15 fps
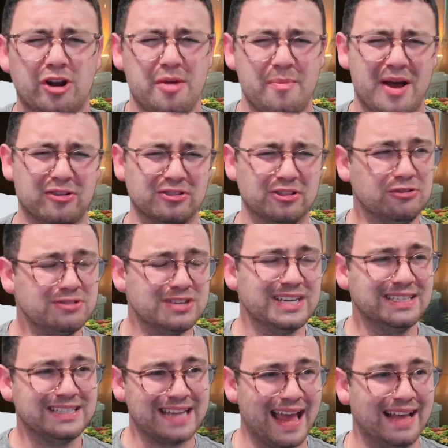about
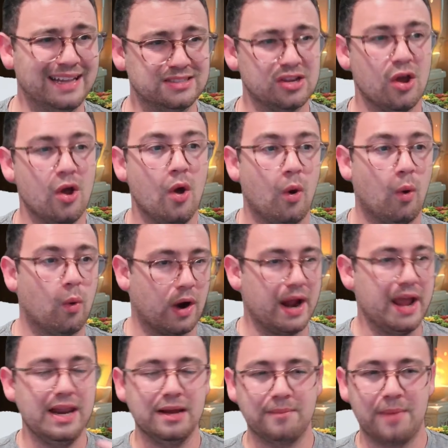losing deads or
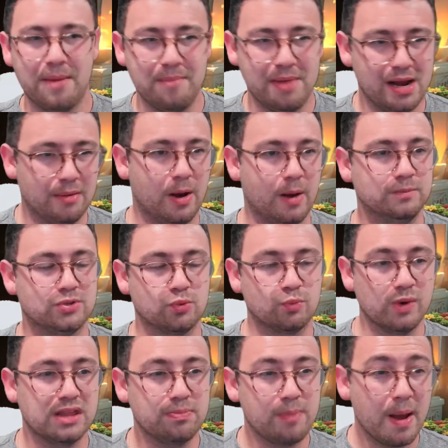hitting my minimums
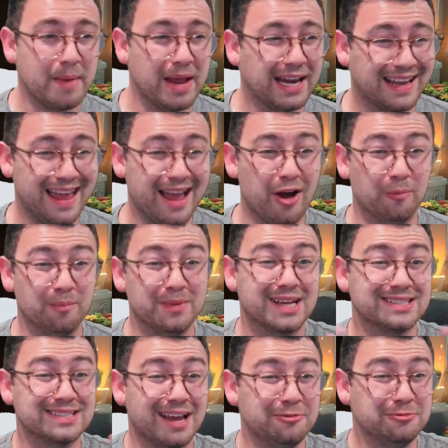with my main account,
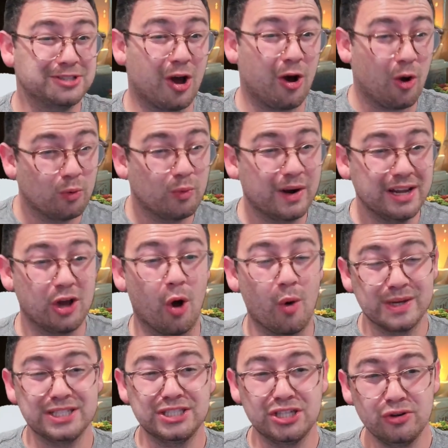because I was already
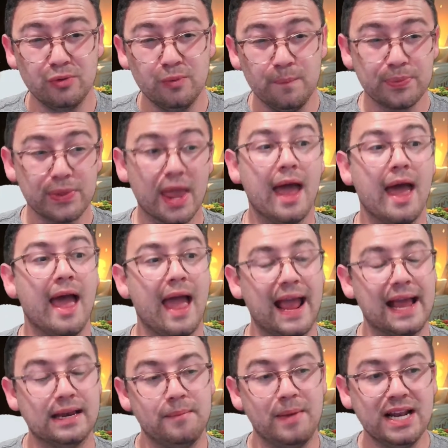going to,
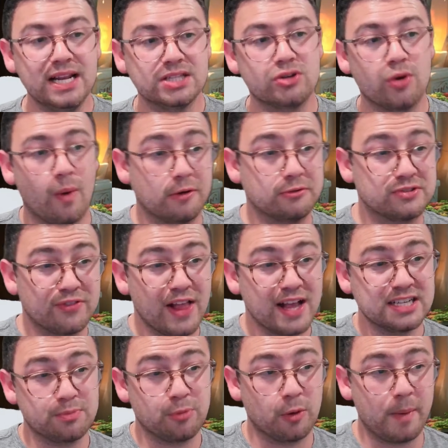and it made it so I was
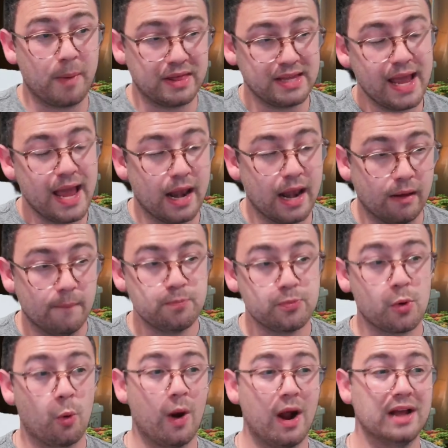flexible by the end.
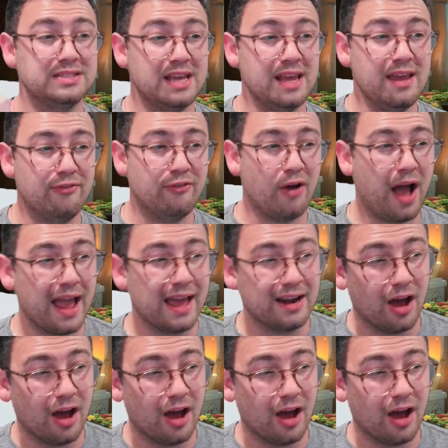Whereas if I had